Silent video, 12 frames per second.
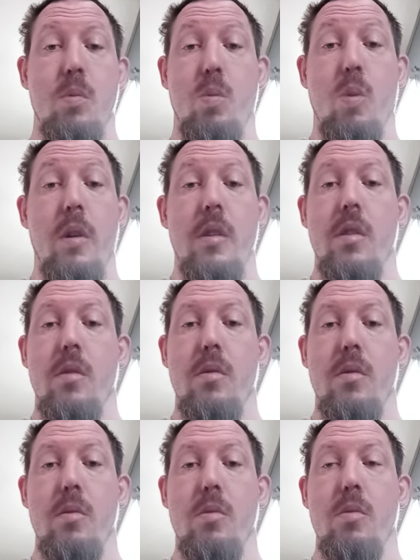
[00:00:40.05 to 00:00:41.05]
what
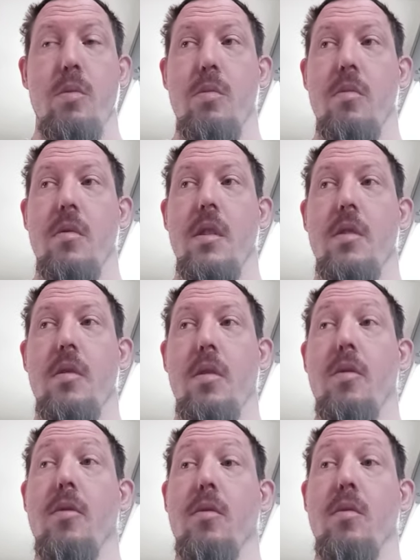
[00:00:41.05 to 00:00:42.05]
you need to
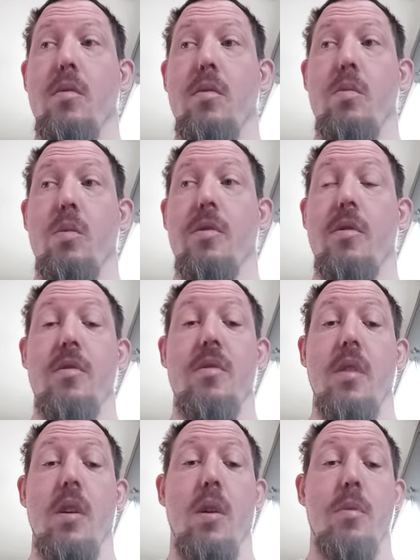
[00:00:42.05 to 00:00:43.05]
do with
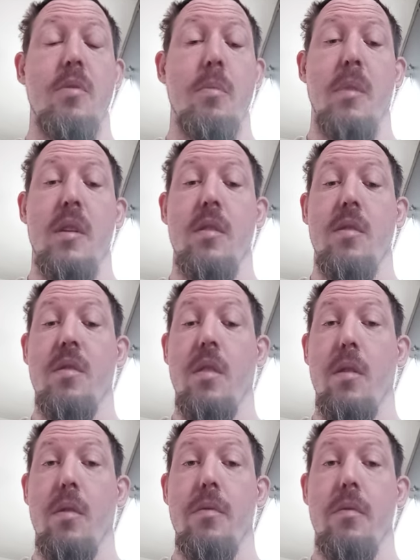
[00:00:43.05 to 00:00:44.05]
yourself to make
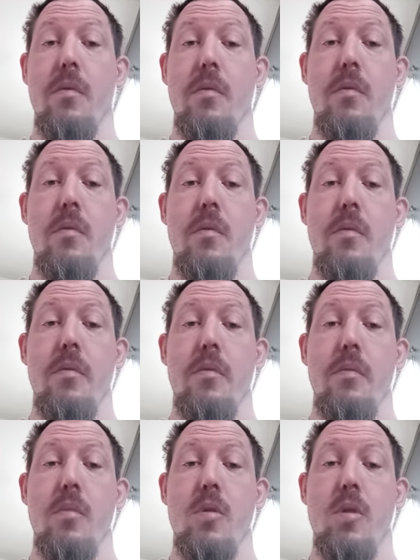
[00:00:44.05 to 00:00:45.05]
yourself
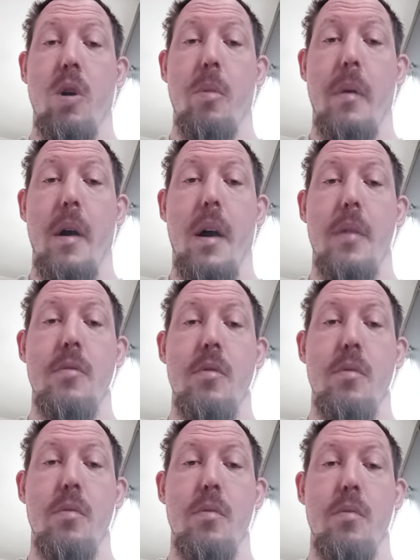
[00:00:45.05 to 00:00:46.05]
go back
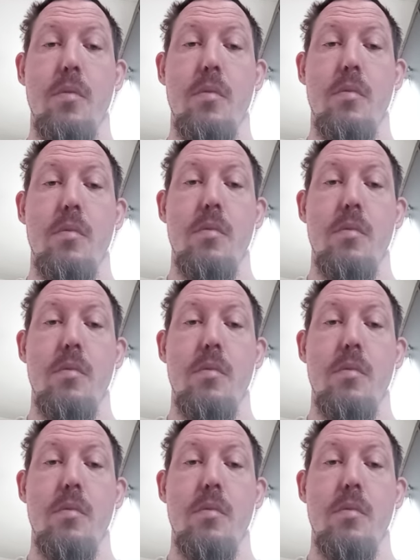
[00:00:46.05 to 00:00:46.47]
to